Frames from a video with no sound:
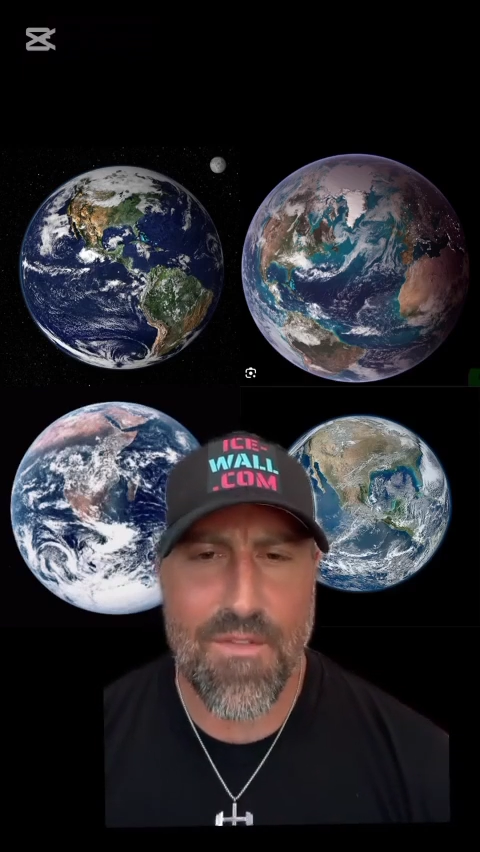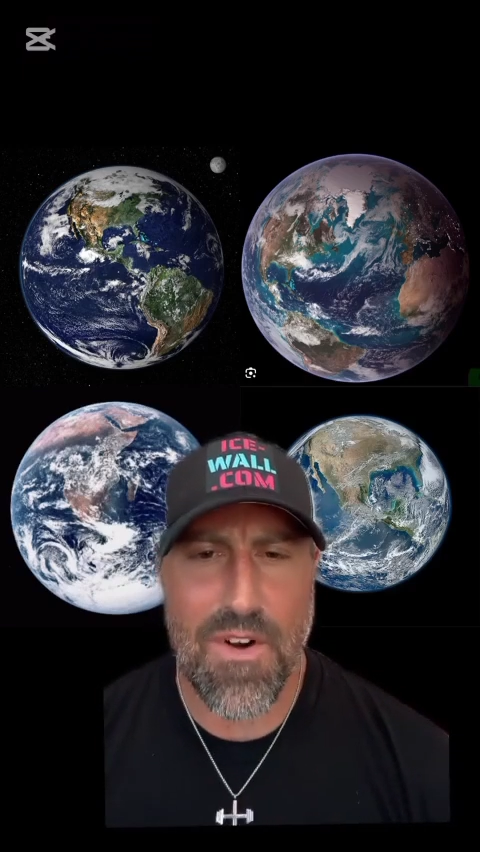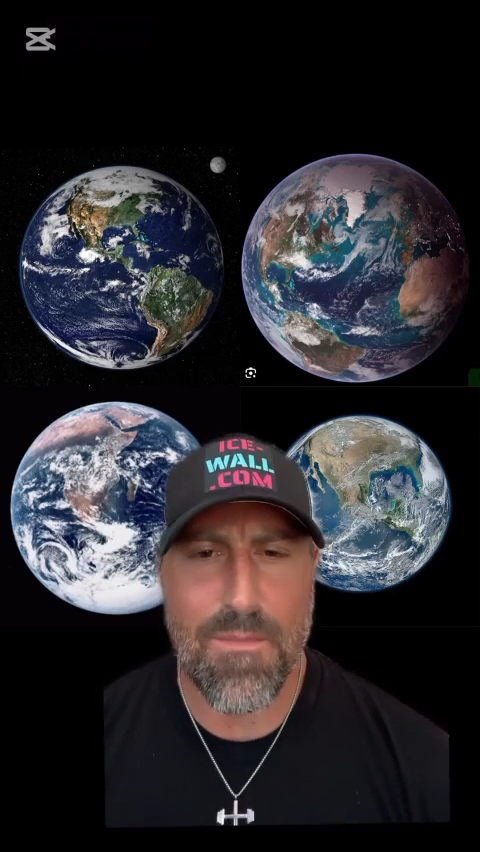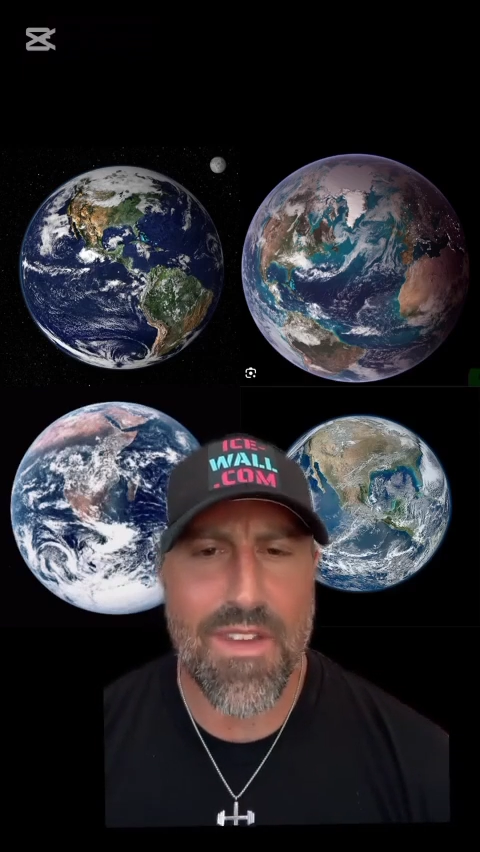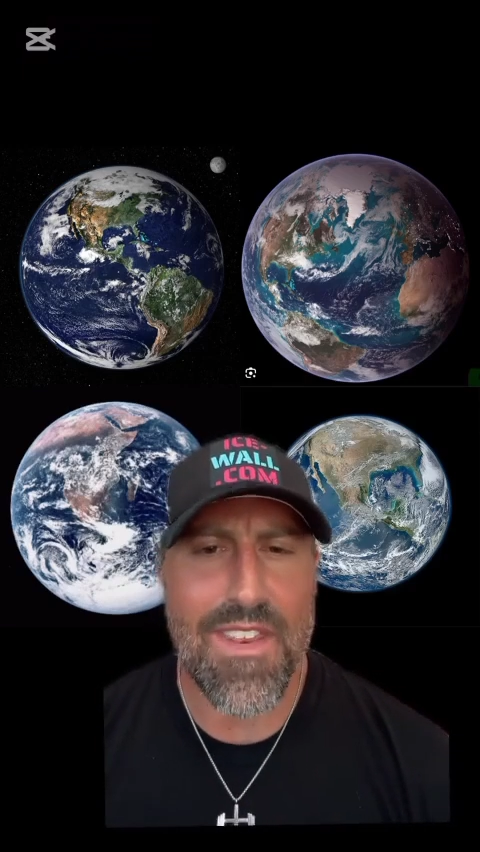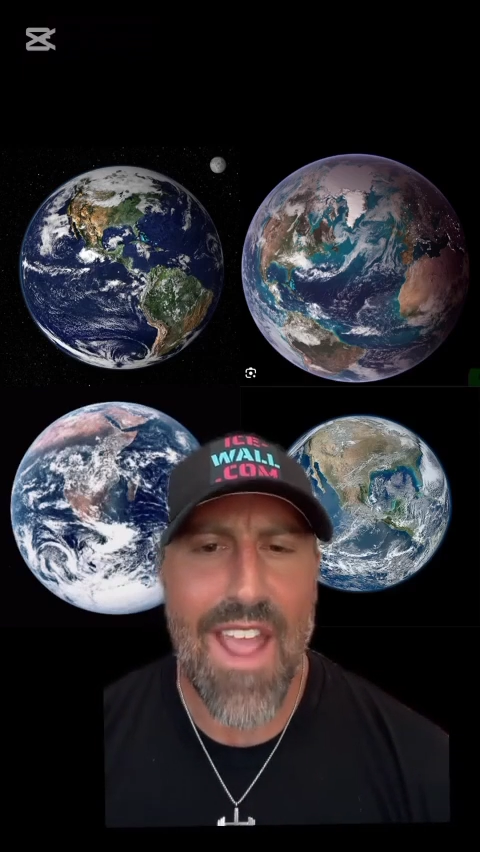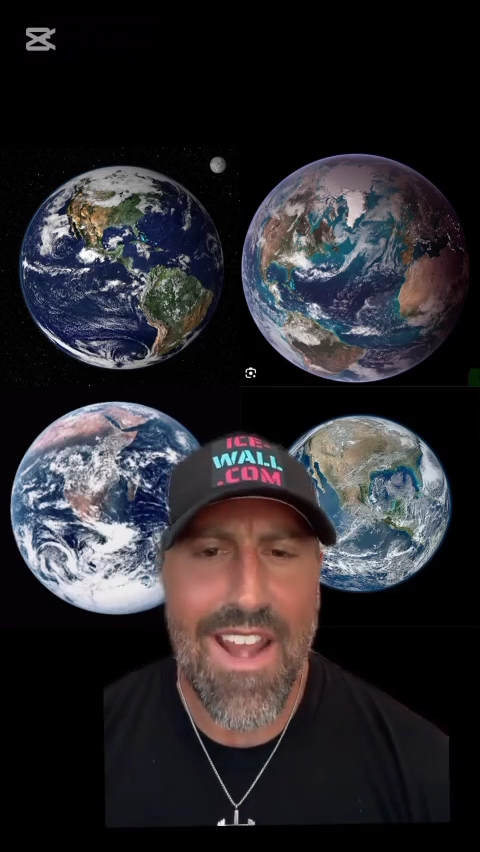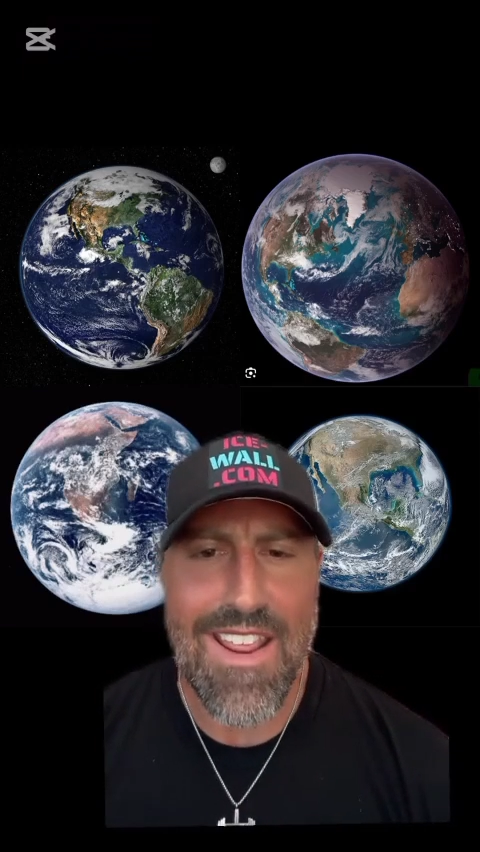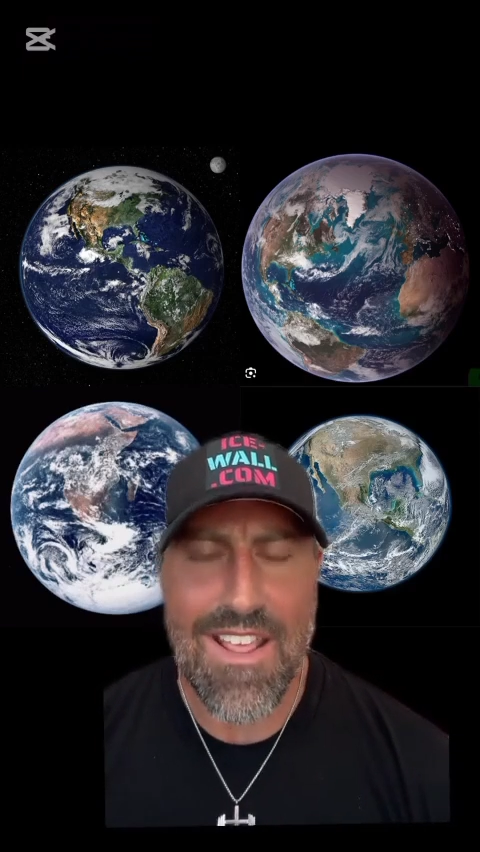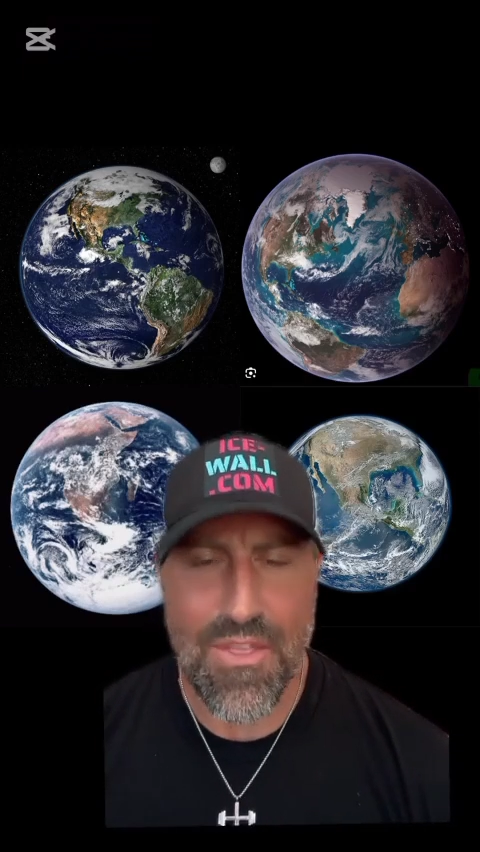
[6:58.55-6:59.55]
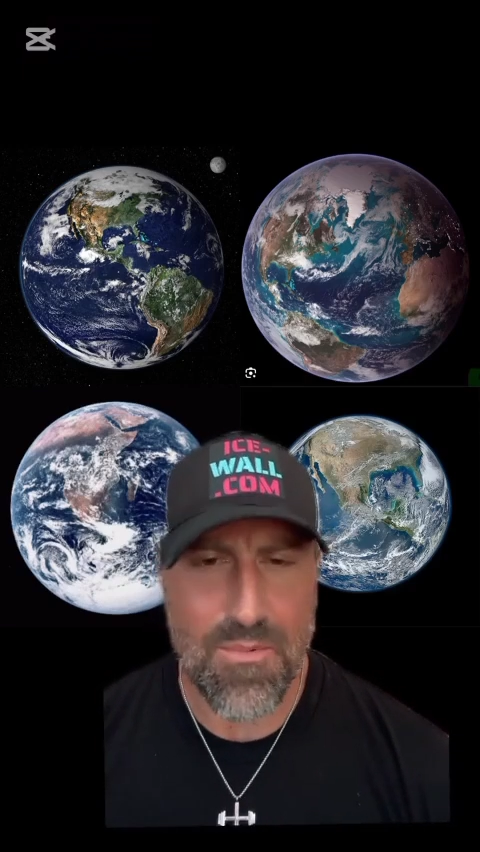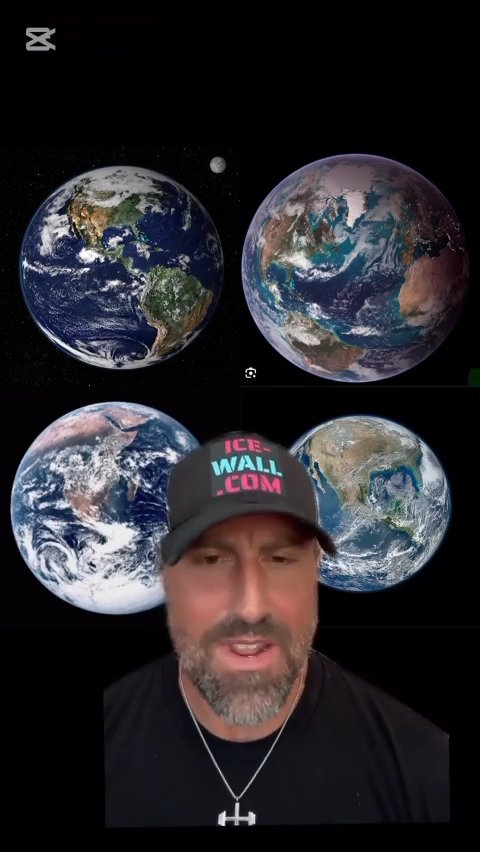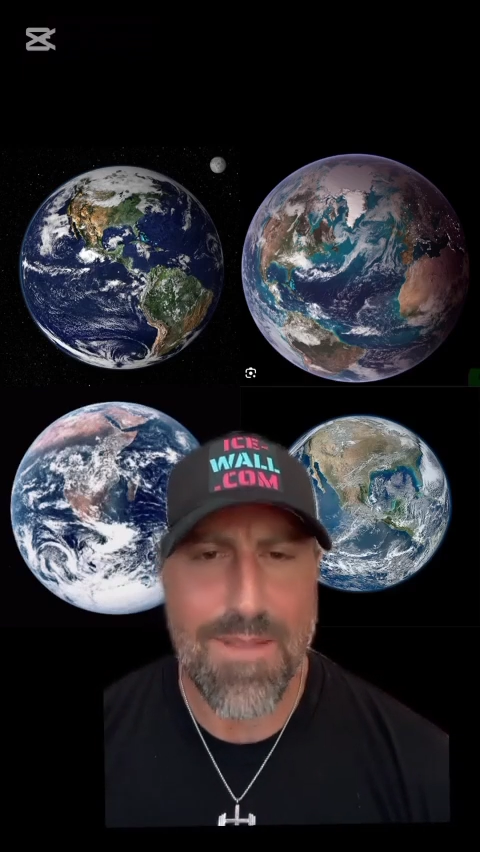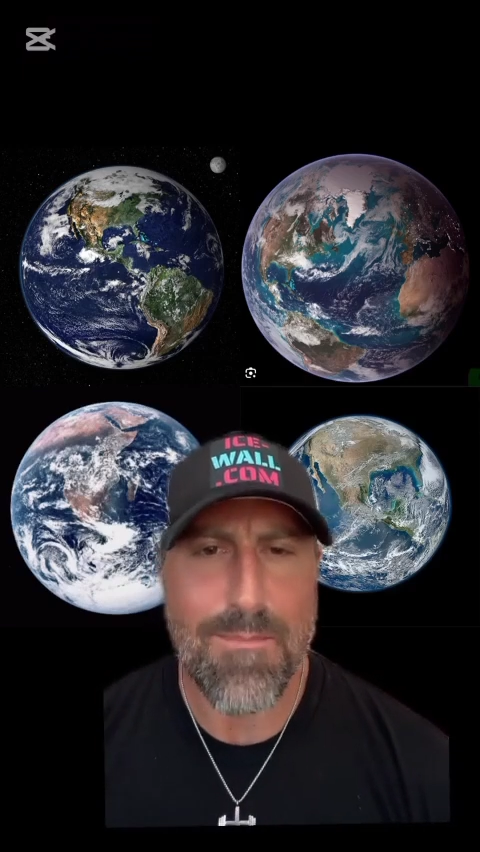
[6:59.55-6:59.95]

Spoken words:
from the 93